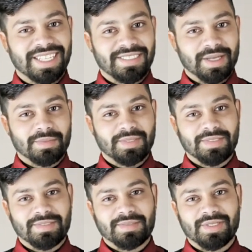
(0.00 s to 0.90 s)

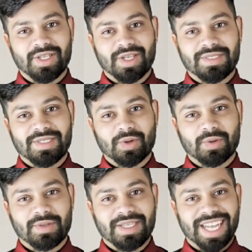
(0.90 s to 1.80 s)
Examples: closet
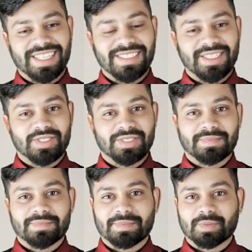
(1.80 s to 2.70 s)
organization,